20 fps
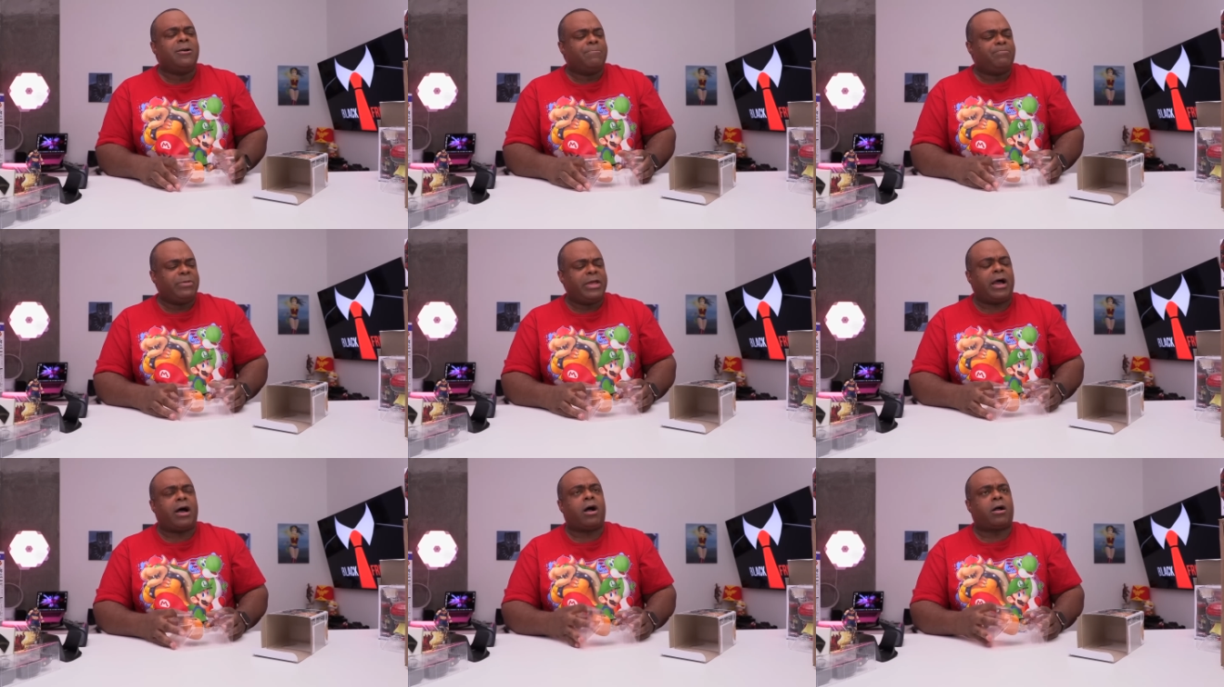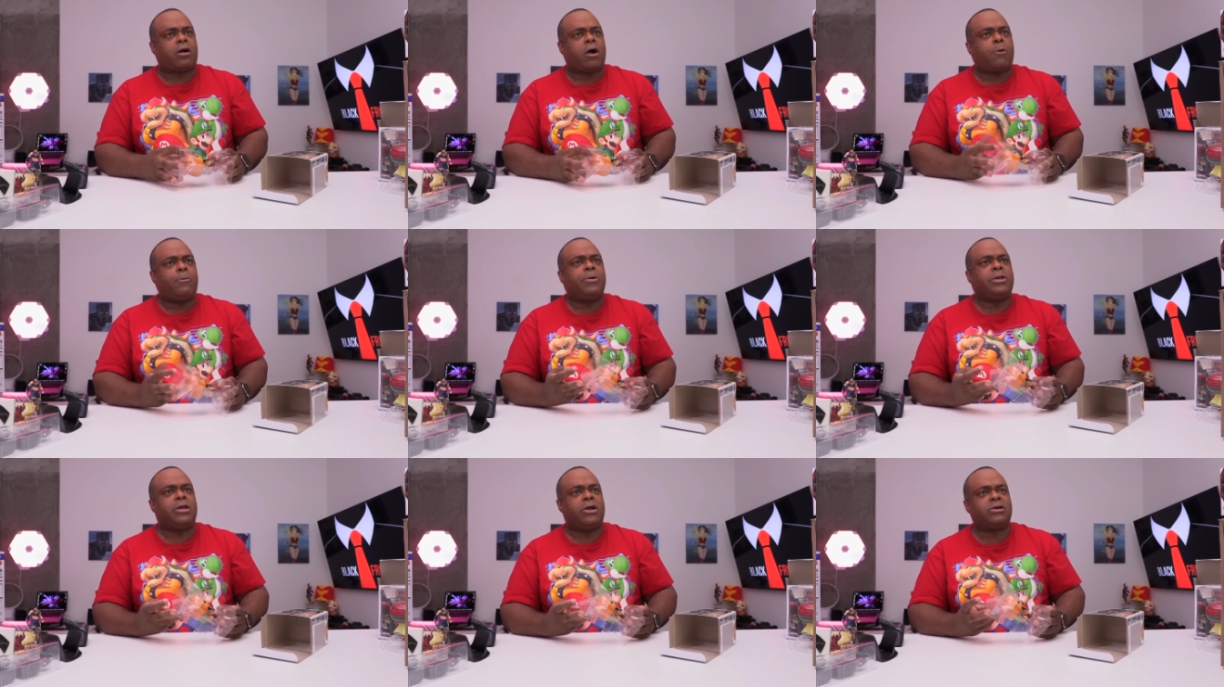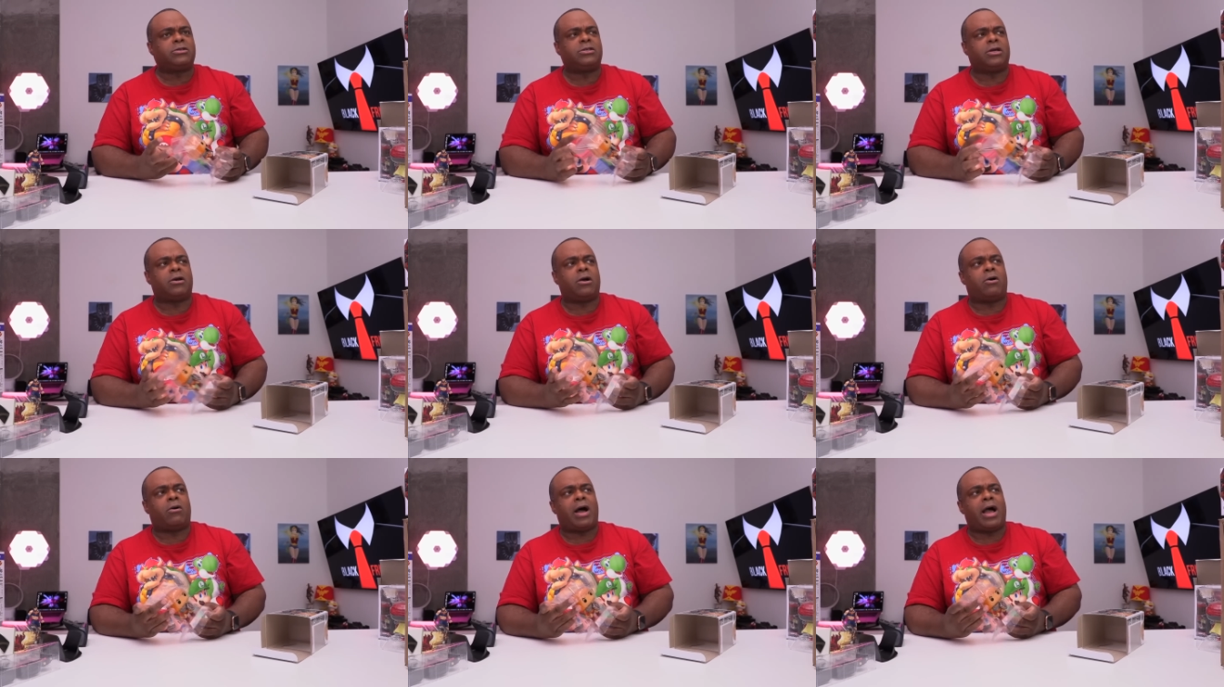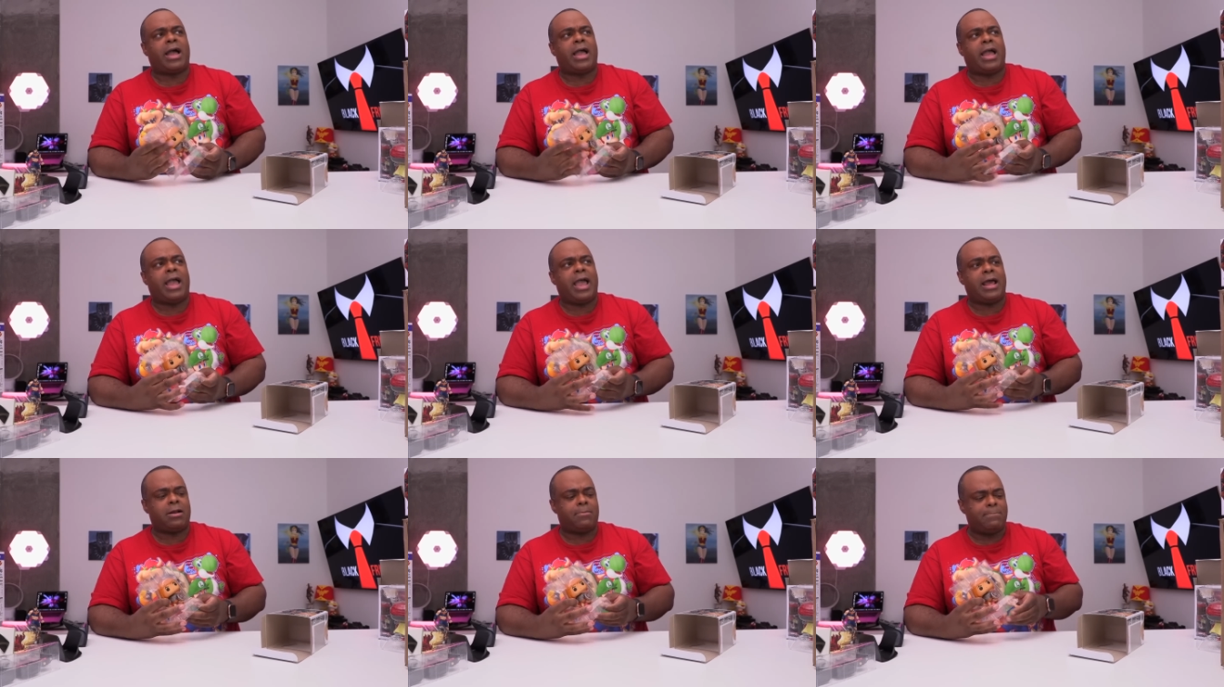Yeah, a couple years ago, I
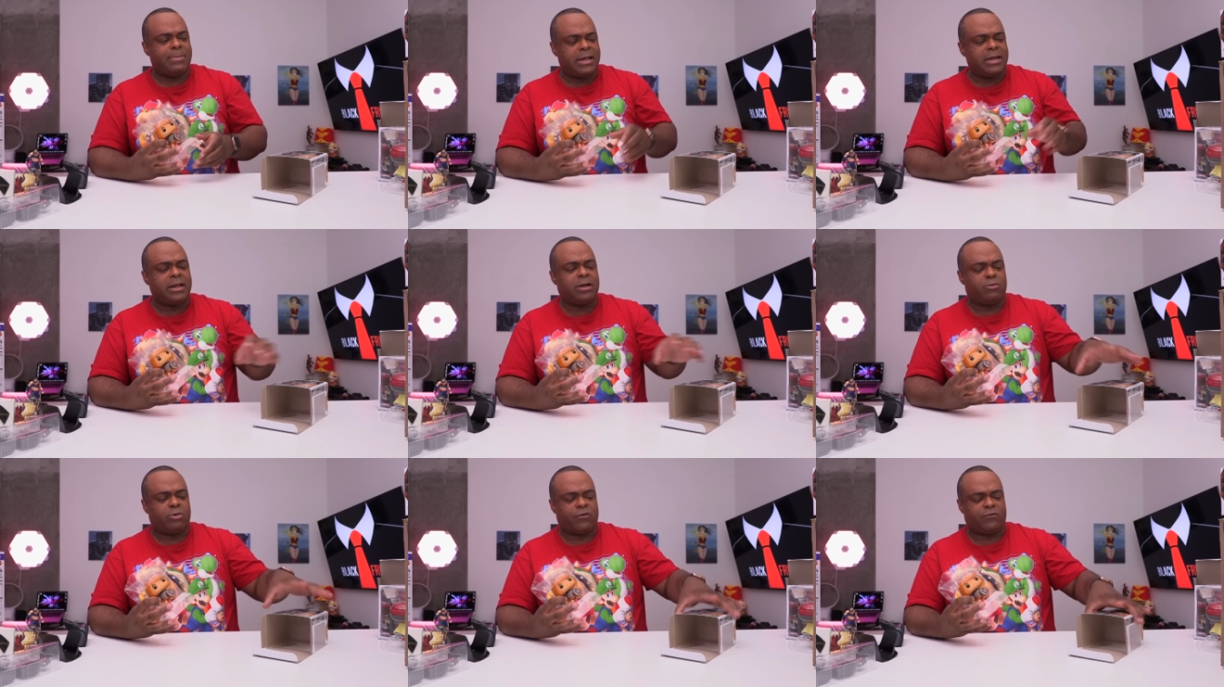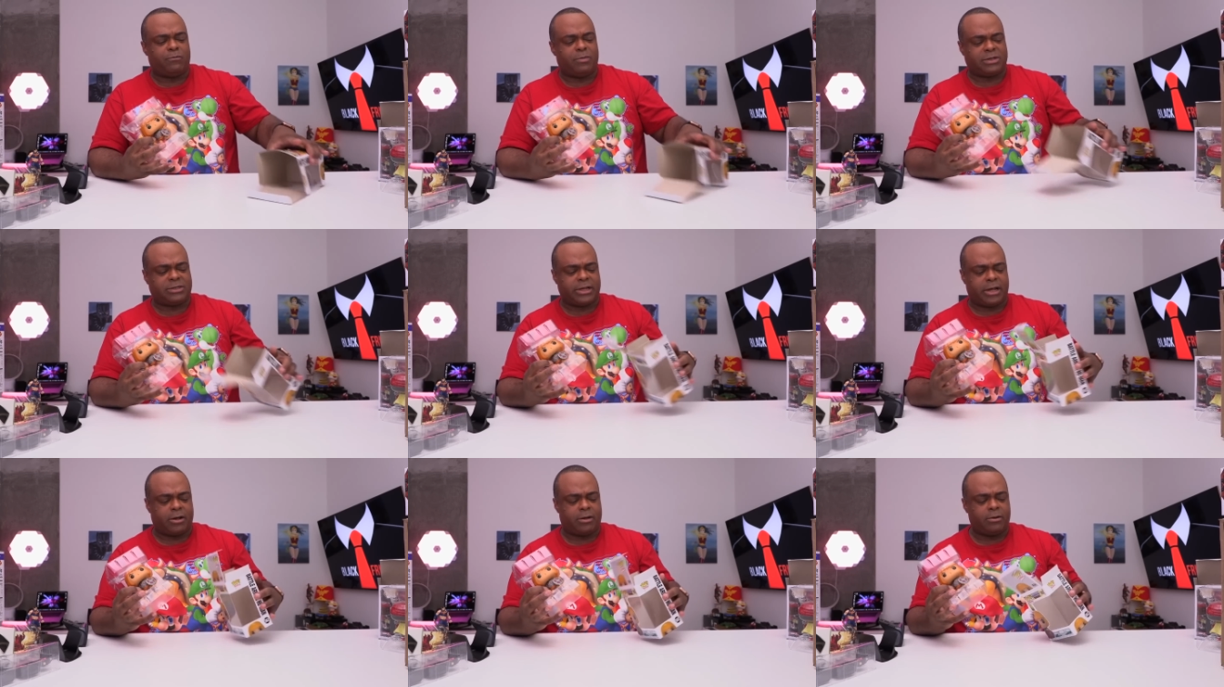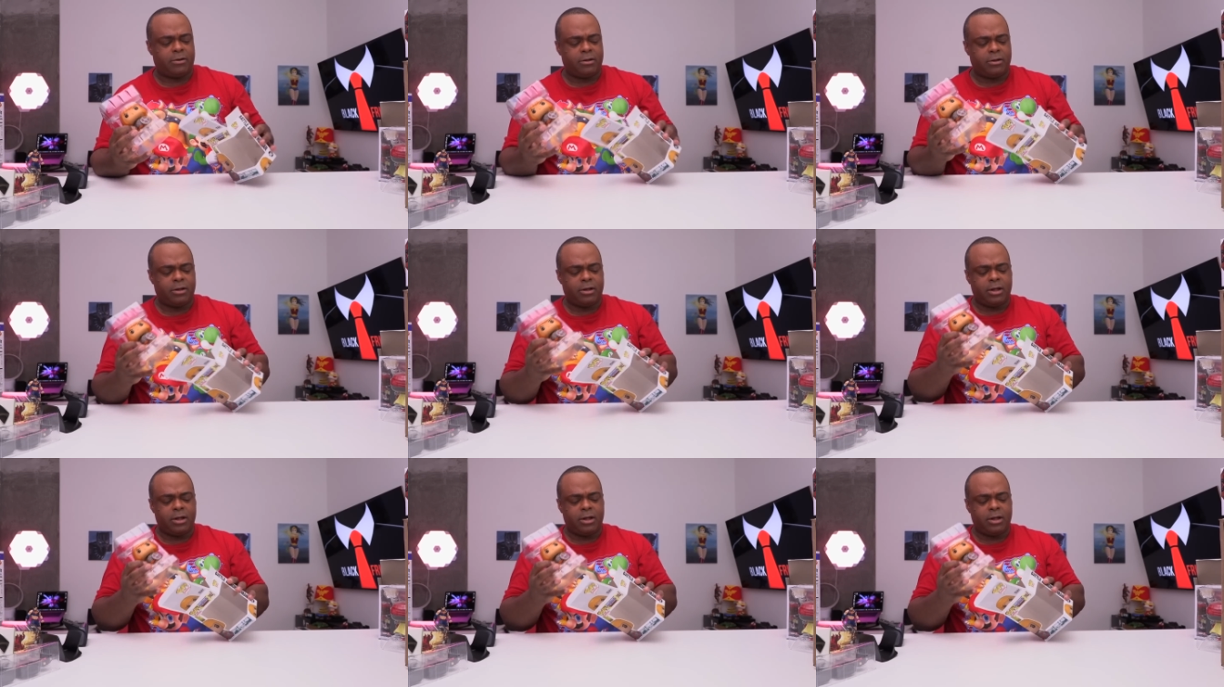had a meeting with Mattel.